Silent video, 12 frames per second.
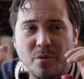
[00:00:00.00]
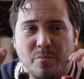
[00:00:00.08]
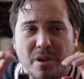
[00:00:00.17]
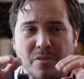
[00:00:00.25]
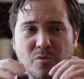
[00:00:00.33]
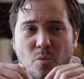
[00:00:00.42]

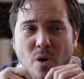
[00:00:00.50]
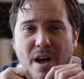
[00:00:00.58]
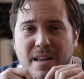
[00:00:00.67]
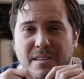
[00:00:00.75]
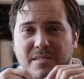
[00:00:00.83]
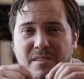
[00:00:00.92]
base
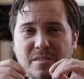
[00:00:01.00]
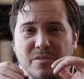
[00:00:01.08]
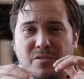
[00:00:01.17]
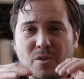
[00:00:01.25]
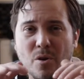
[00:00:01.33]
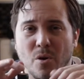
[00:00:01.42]
wine,
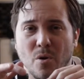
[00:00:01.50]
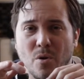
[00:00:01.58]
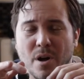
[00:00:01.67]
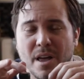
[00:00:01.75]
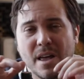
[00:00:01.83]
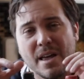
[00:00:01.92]

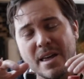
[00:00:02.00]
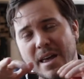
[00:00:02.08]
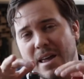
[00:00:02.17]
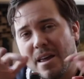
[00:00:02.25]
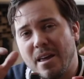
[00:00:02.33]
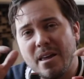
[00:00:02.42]
Cinsault,
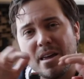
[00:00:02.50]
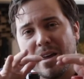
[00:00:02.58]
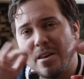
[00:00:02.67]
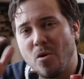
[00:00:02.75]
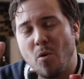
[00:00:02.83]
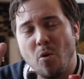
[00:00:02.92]

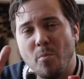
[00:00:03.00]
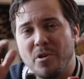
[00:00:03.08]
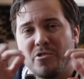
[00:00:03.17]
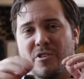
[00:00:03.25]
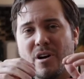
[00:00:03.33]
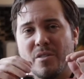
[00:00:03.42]
and a whole
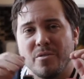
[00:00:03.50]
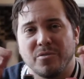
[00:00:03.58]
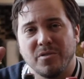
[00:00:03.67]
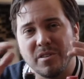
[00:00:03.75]
bunch of others.